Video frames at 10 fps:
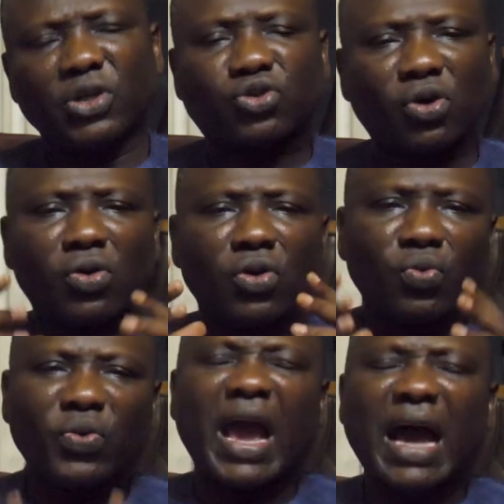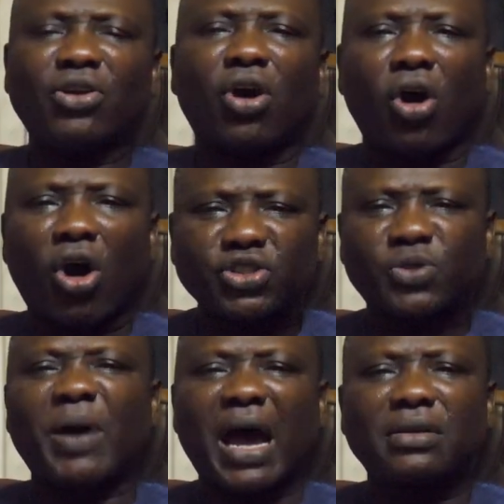So where your
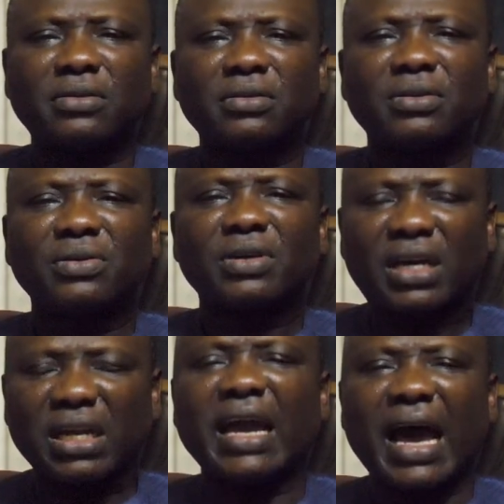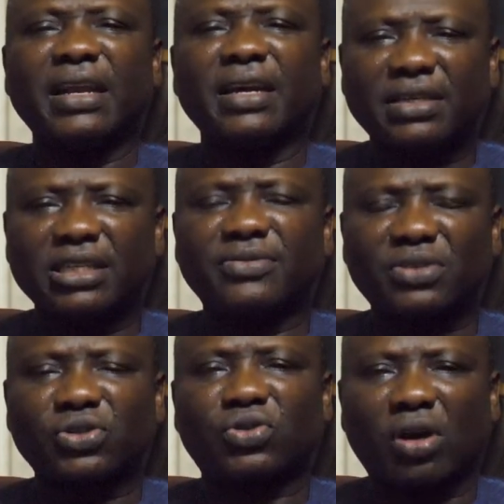husband clearly
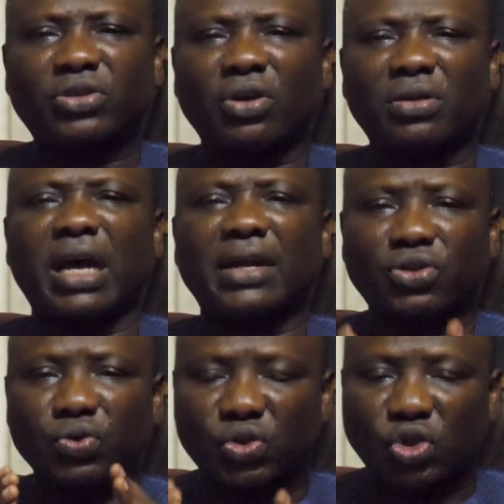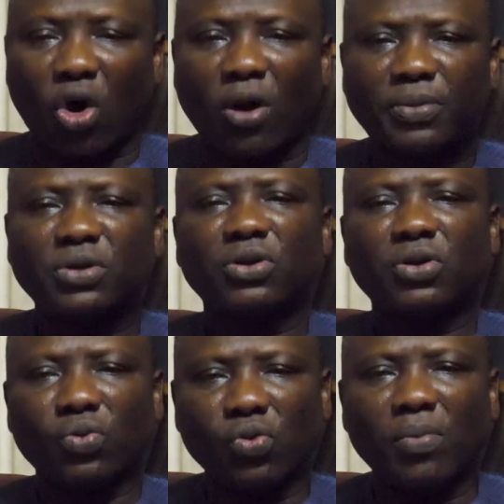gives instruction that you stop,
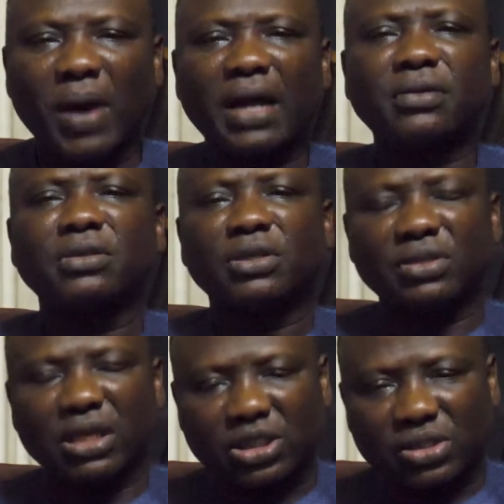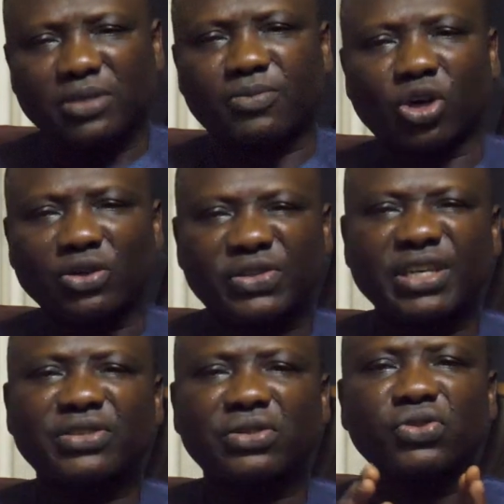woman, the scripture
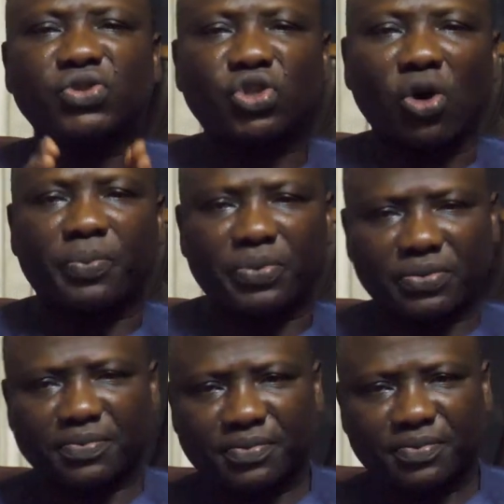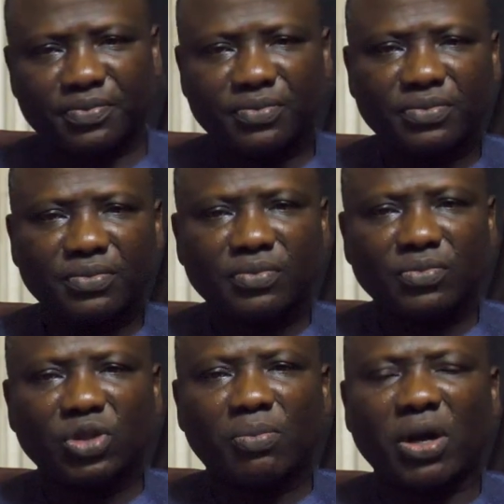says stop.
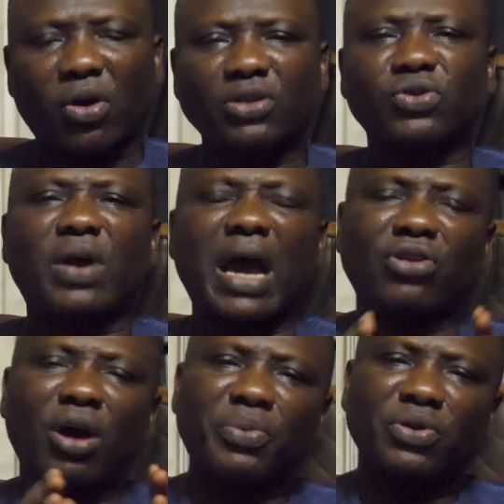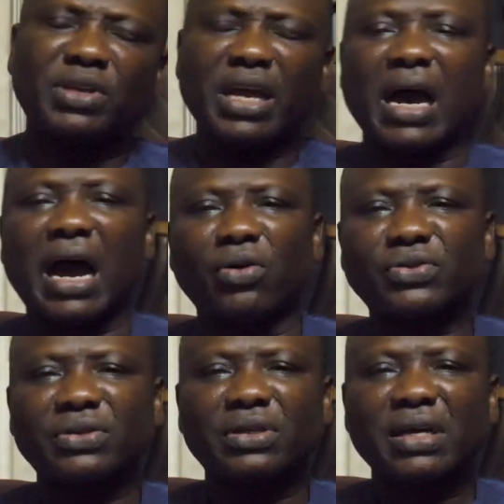Because you cannot build a
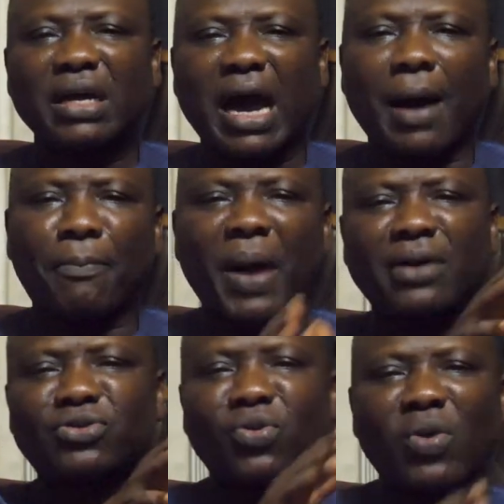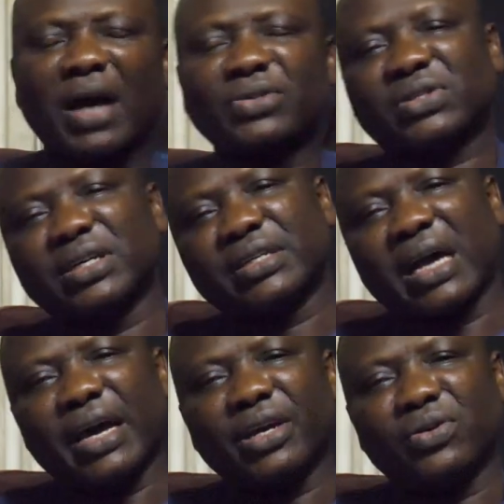house and pack to go and stay
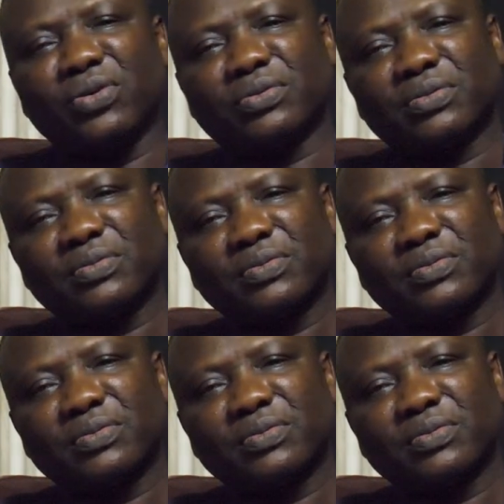there alone.